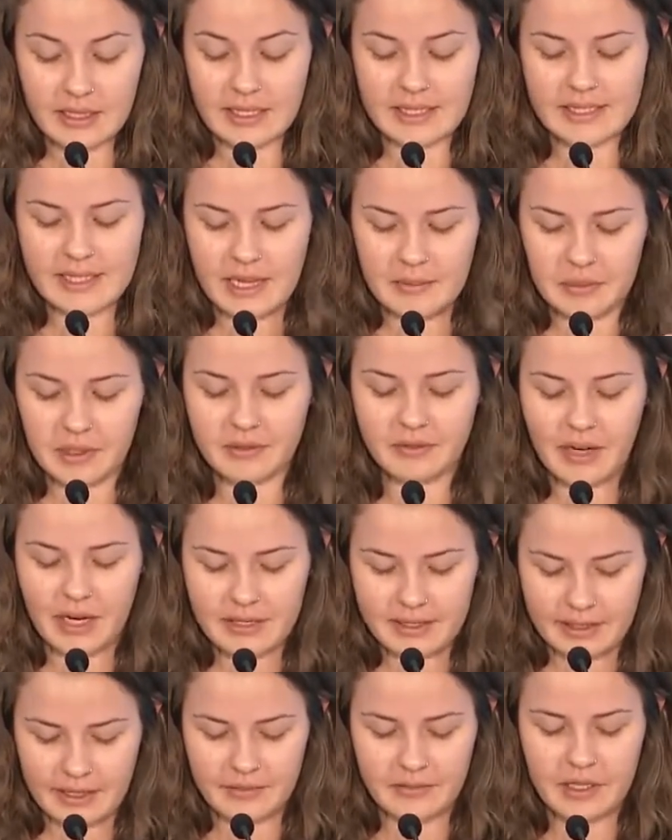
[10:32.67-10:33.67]
the example of
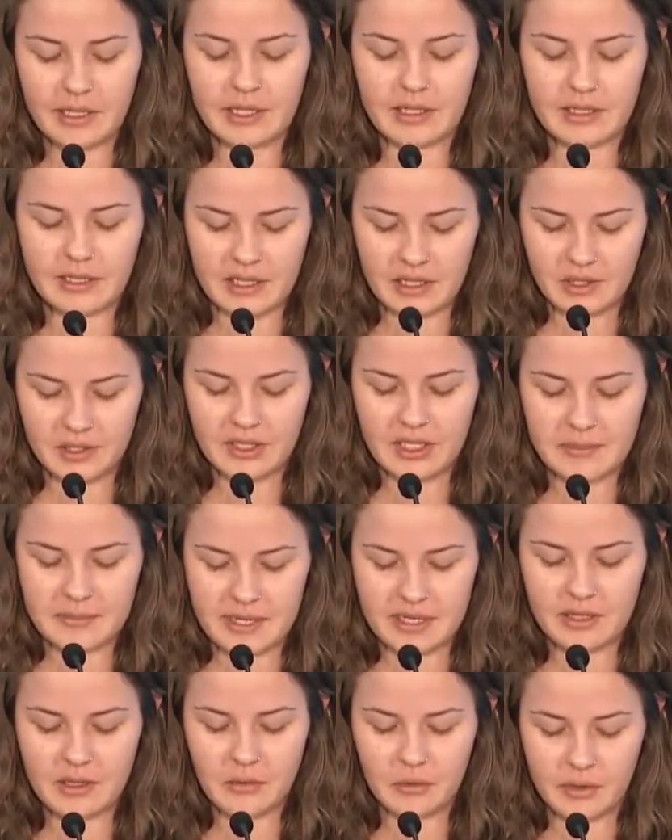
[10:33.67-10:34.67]
Christ's love he continues to
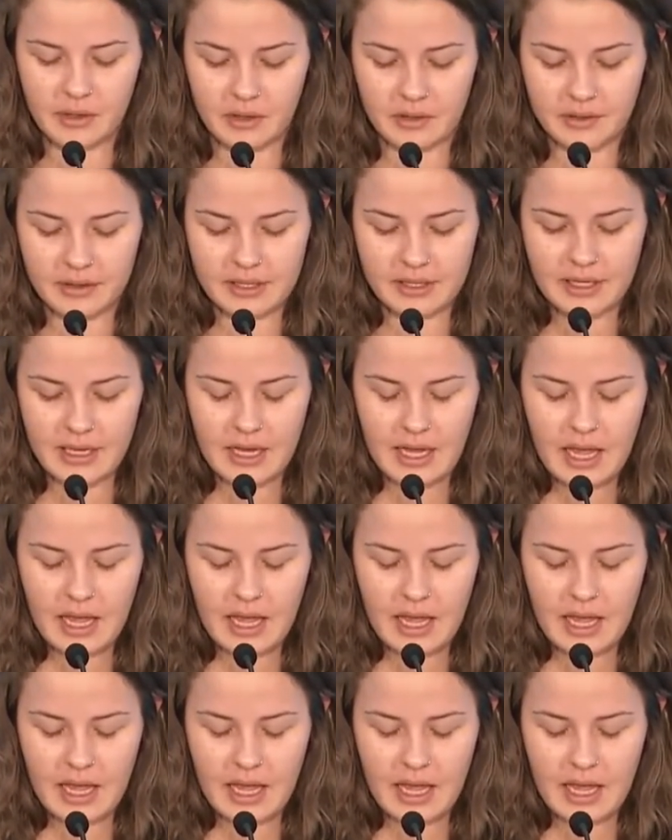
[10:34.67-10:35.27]
be to the world